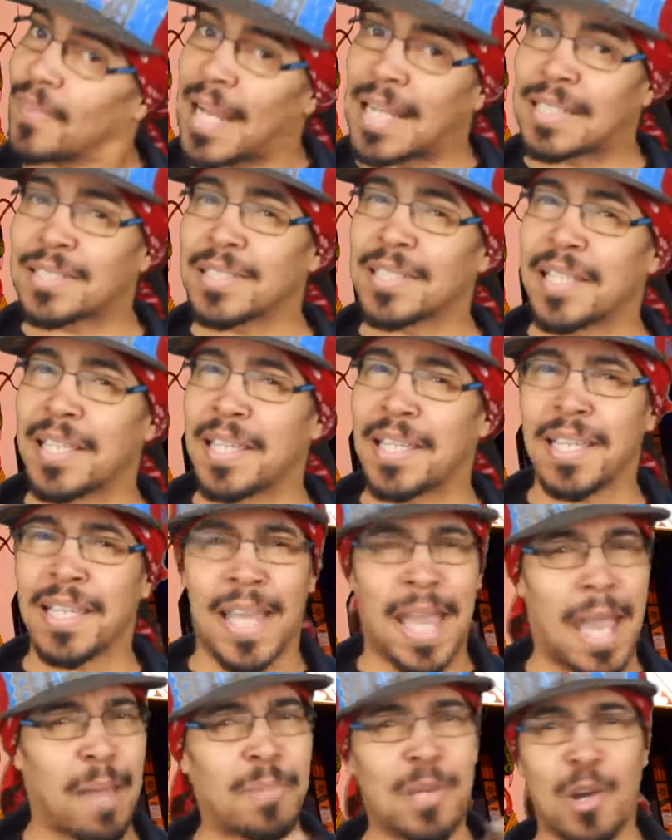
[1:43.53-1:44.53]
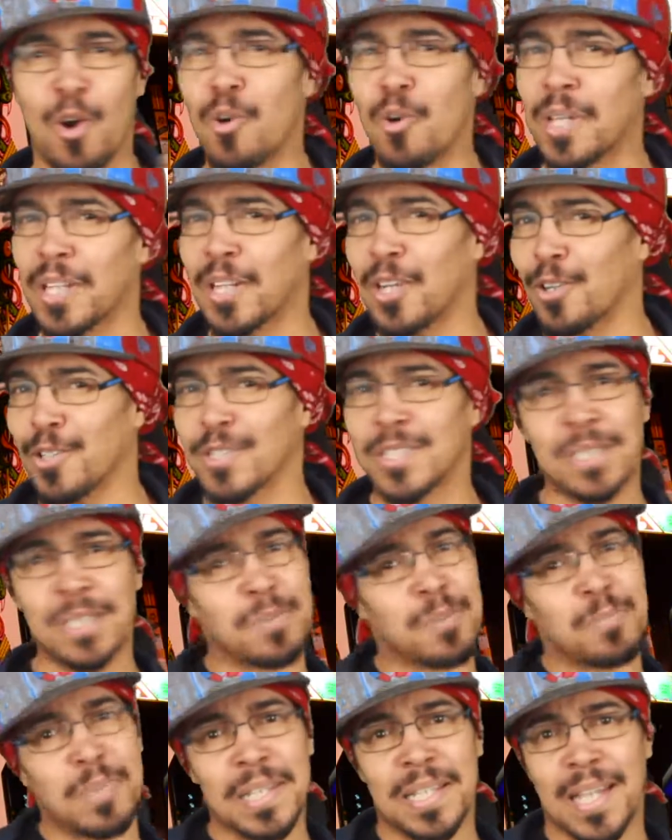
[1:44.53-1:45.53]
That's the thing. Happy Hogan and her
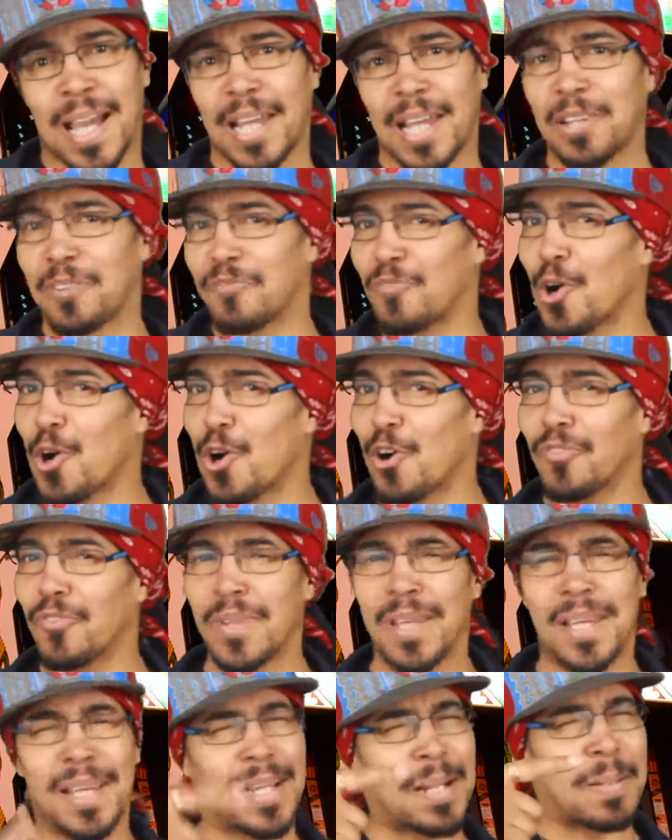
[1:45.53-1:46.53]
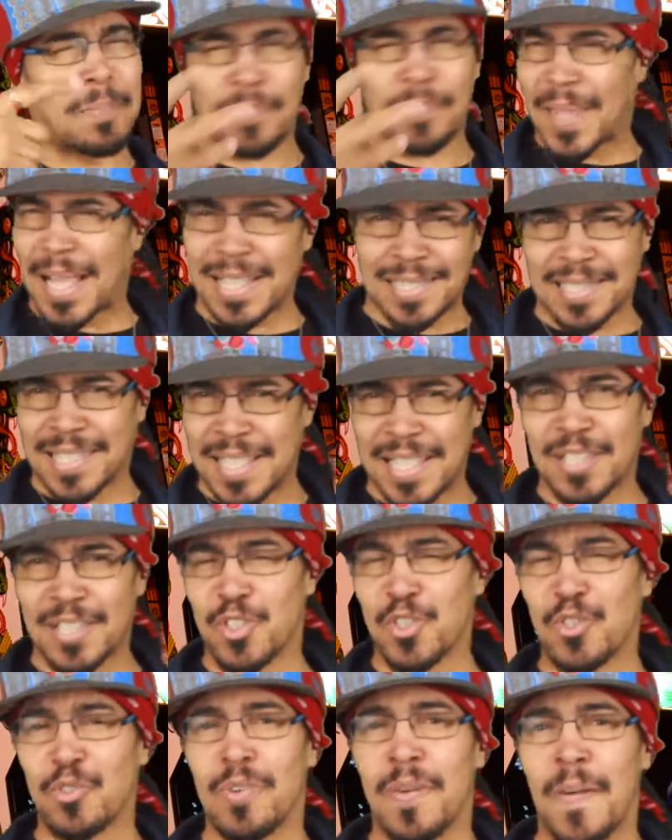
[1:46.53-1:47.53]
seem to be kind of involved. That's the thing
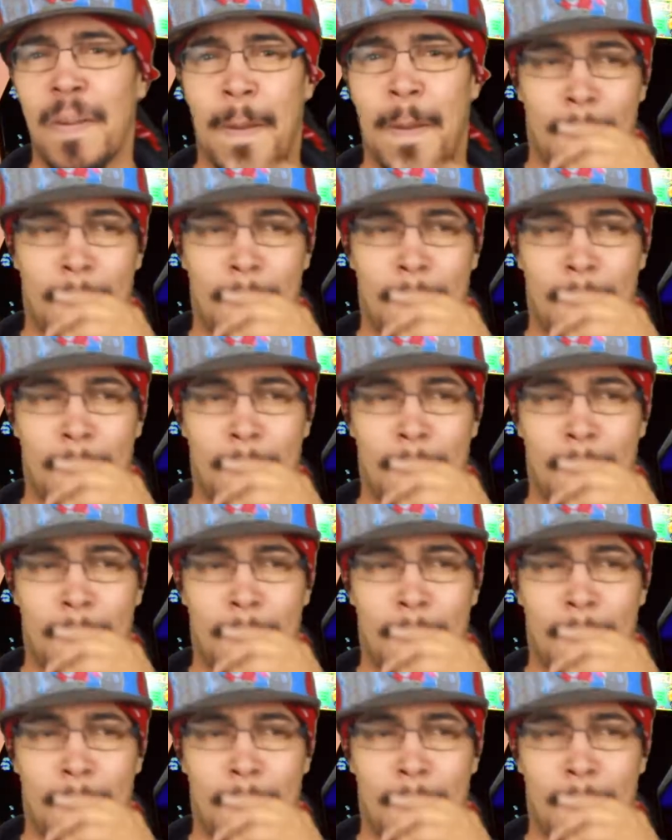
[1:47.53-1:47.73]
too.